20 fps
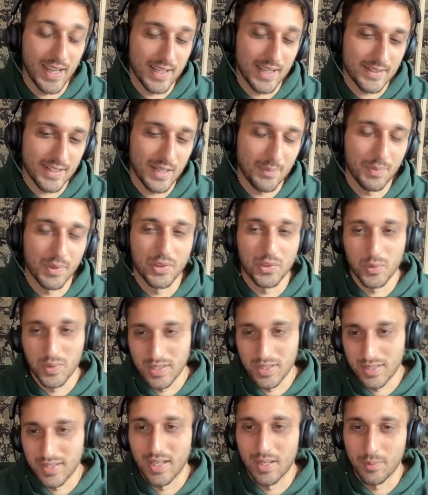asset, but
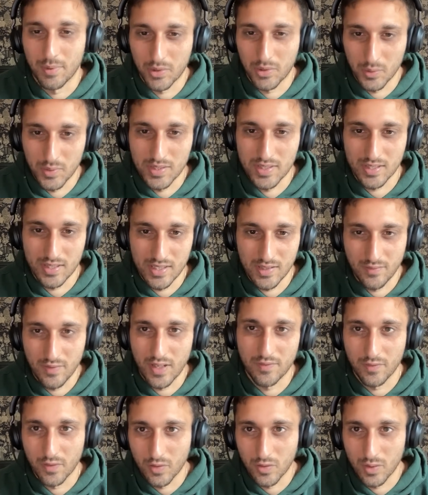
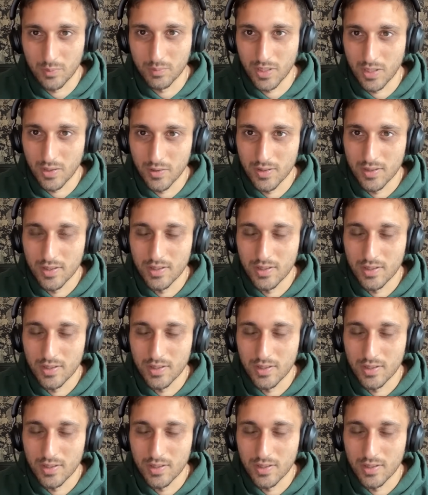365 for crypto.